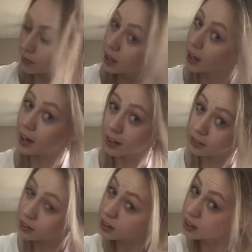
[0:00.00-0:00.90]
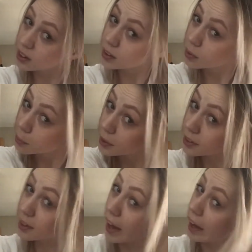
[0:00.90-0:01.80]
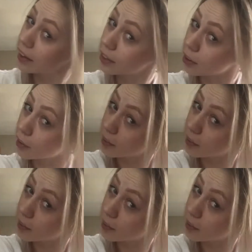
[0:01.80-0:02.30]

and I just put that throughout my